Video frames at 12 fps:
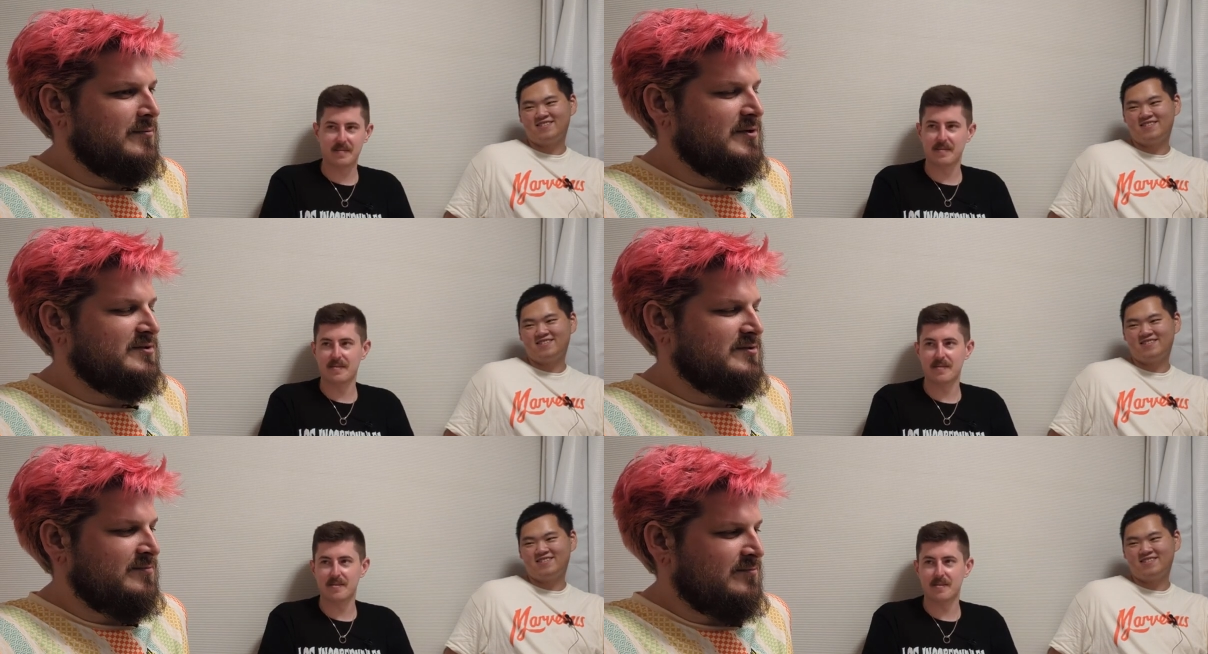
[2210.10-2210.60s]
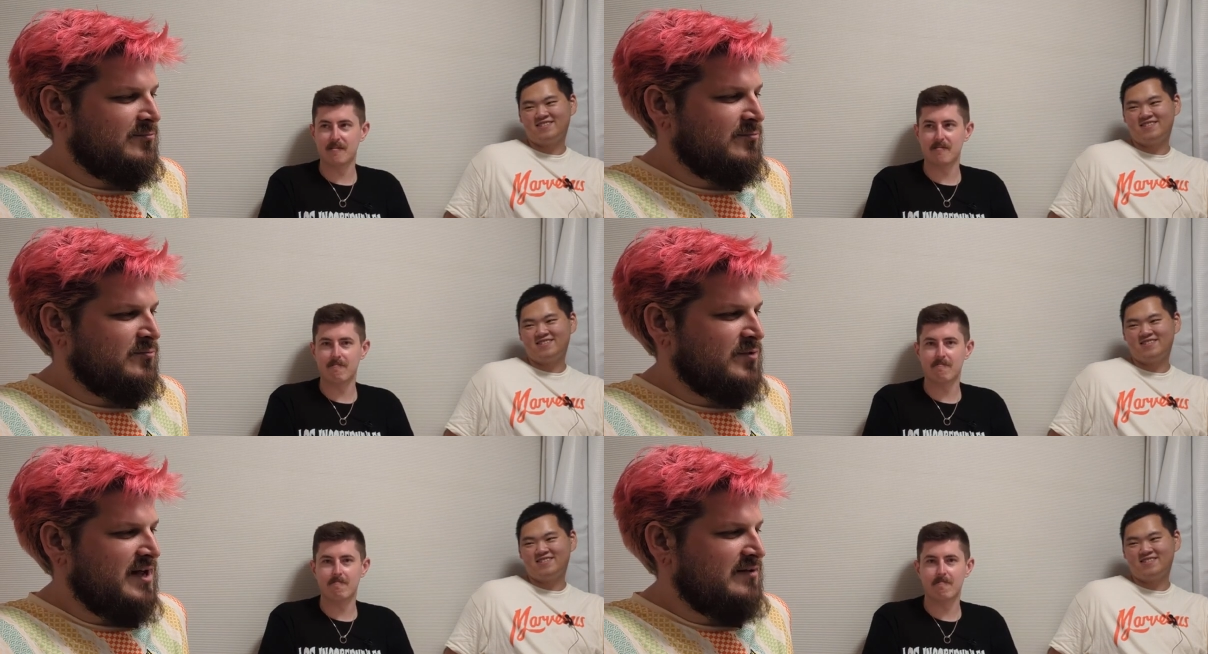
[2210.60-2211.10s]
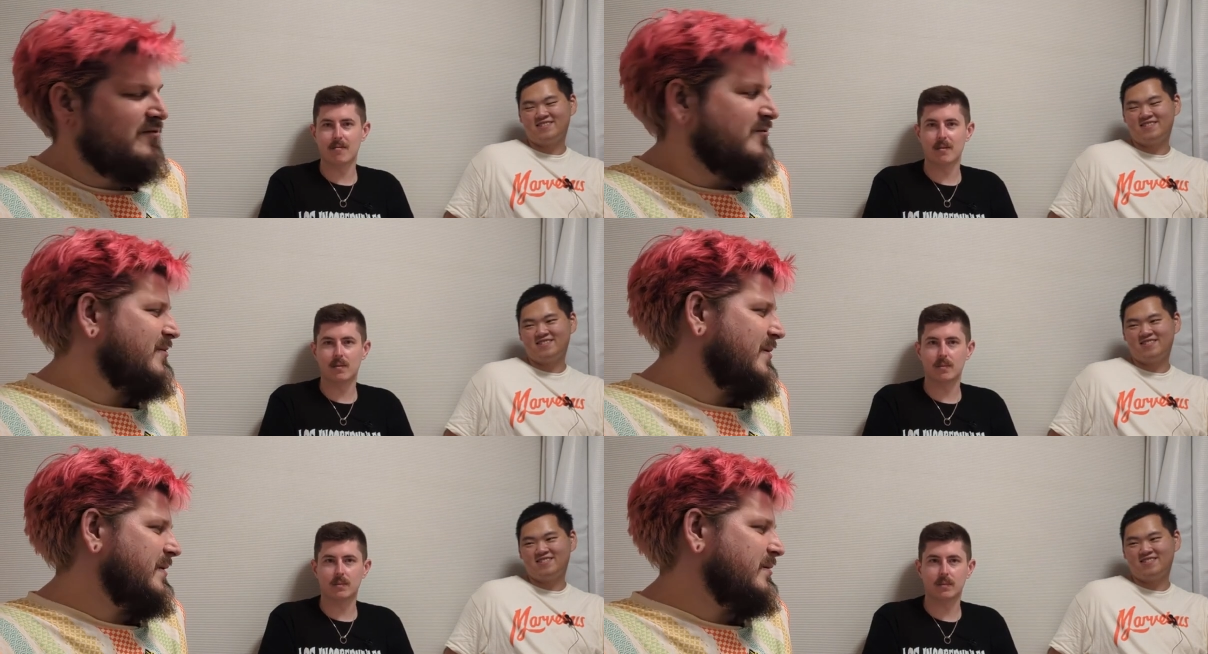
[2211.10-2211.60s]
Speaker 1: Would have I
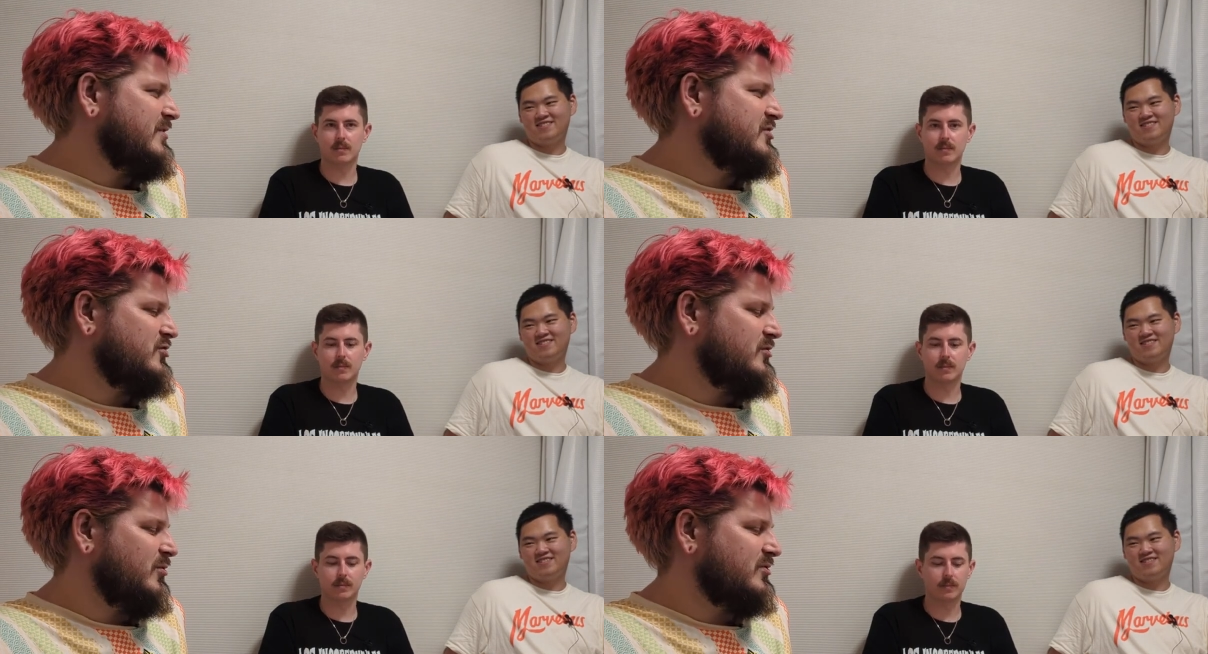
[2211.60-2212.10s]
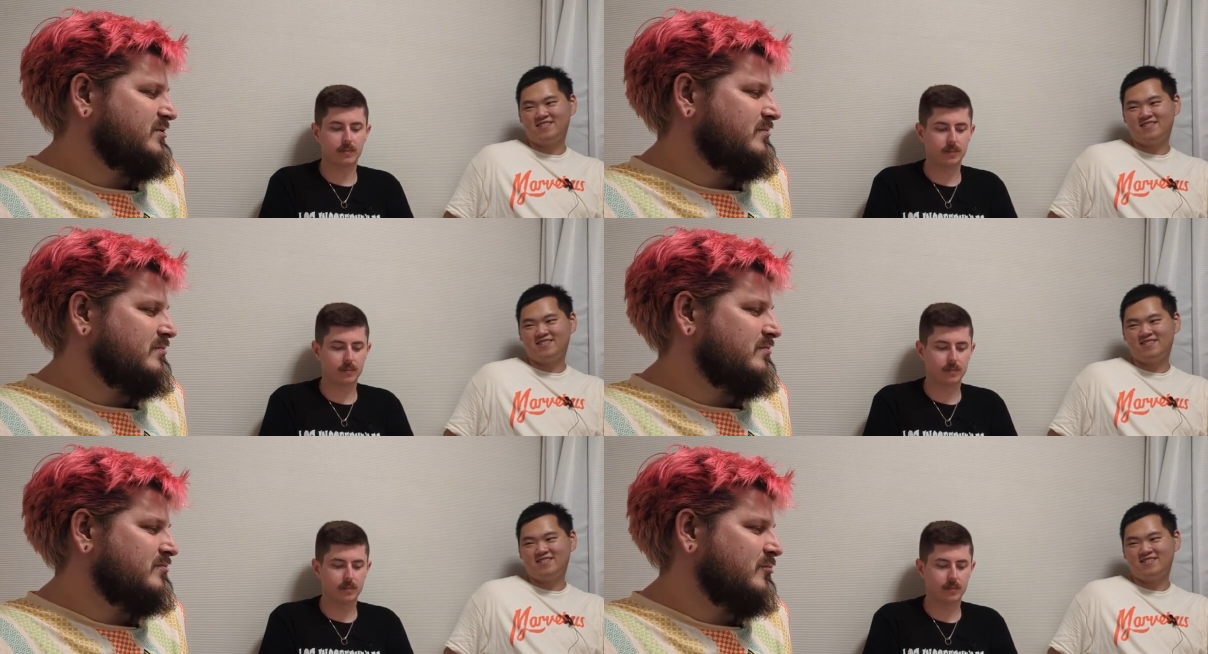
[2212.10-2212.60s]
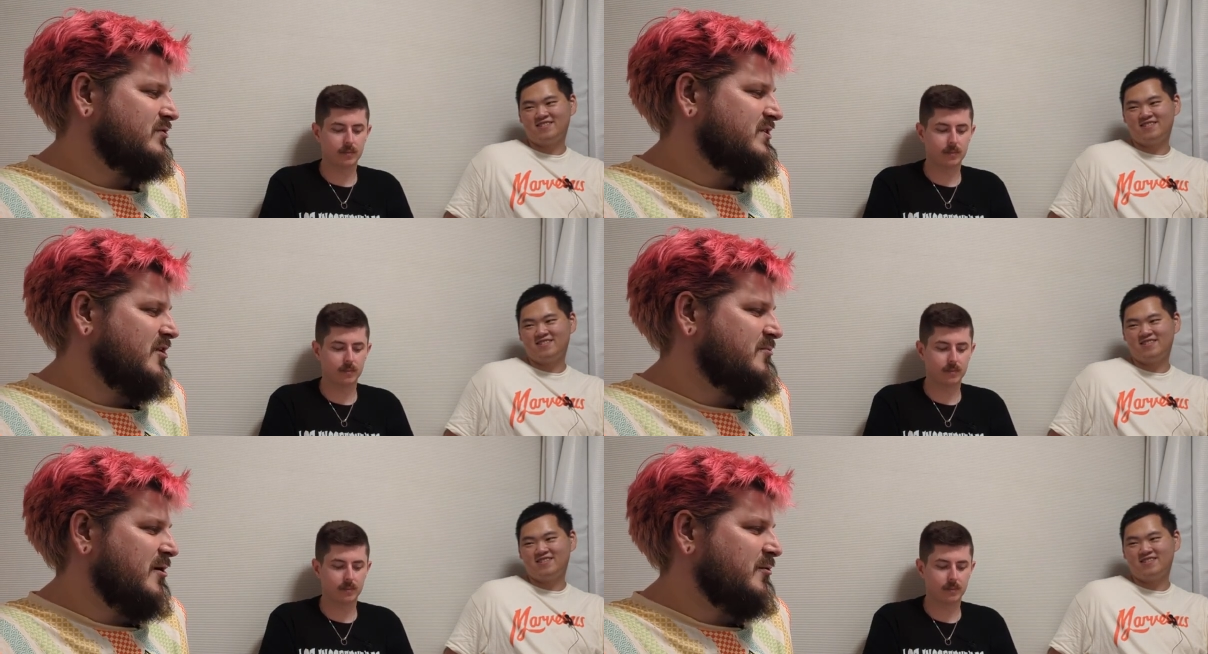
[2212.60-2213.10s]
mean we you to watch some more
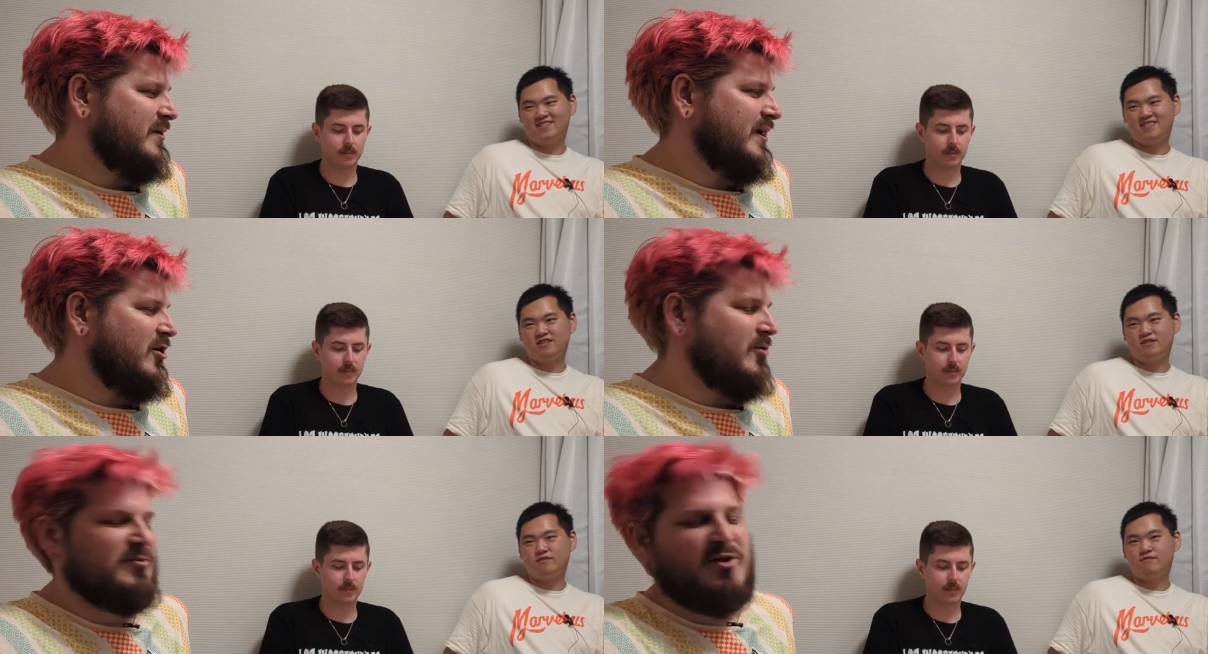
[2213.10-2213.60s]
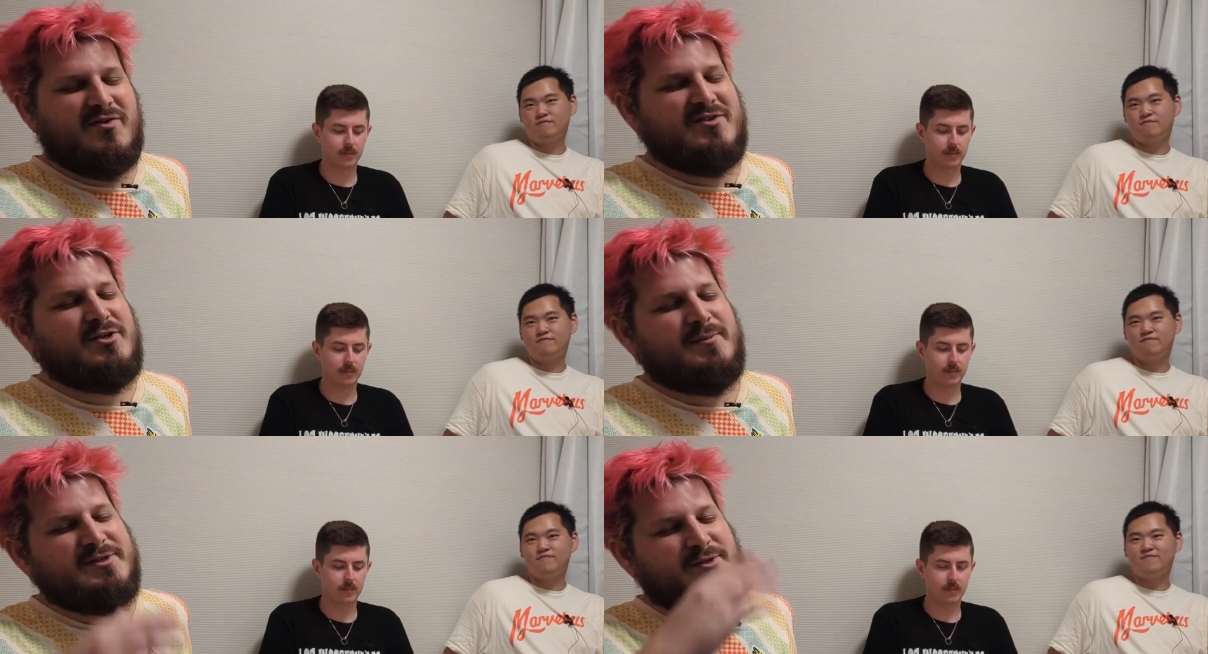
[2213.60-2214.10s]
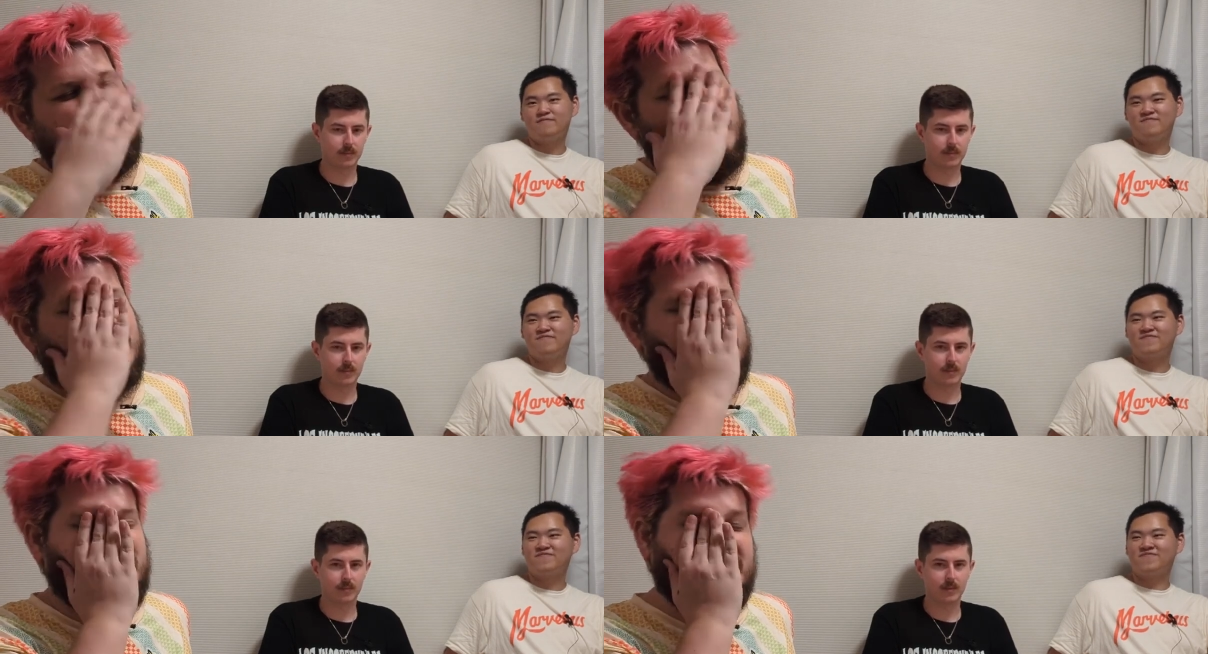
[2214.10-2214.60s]
South Park when we get home. God, there's so much to
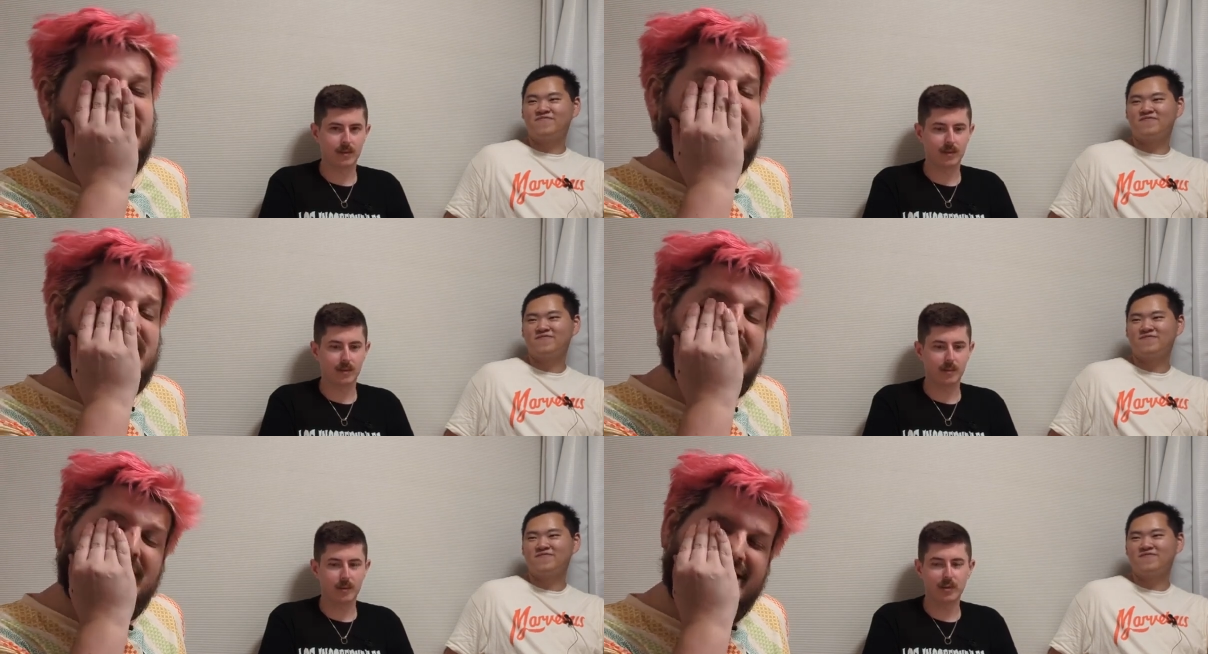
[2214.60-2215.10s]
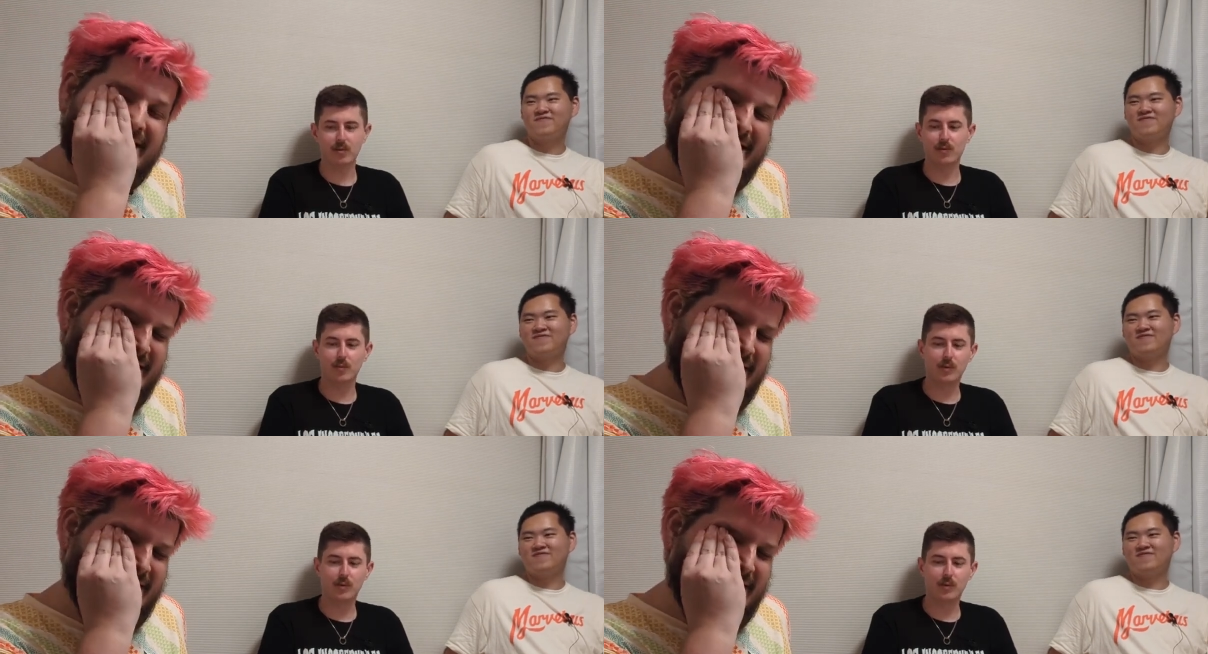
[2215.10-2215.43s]
watch too. But the new,